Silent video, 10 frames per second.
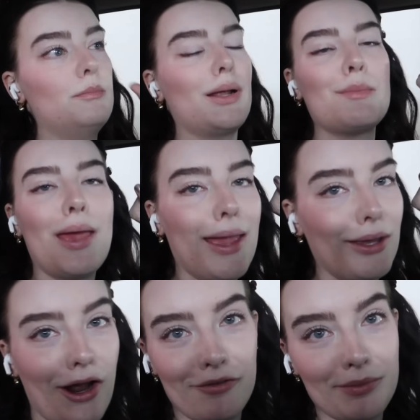But I'm paying
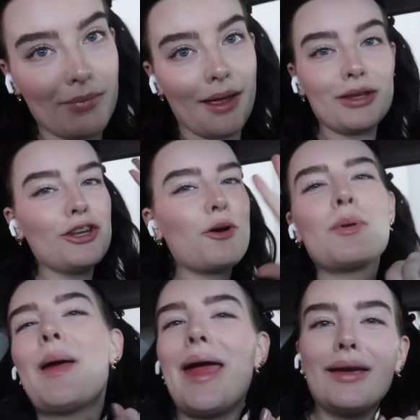it off, and you know, we're
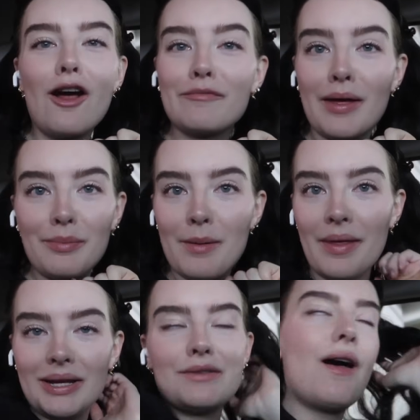paying it off month by
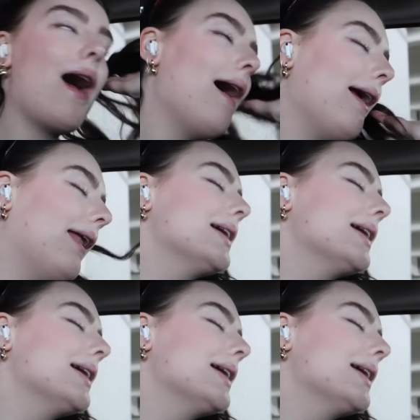month. It's fine.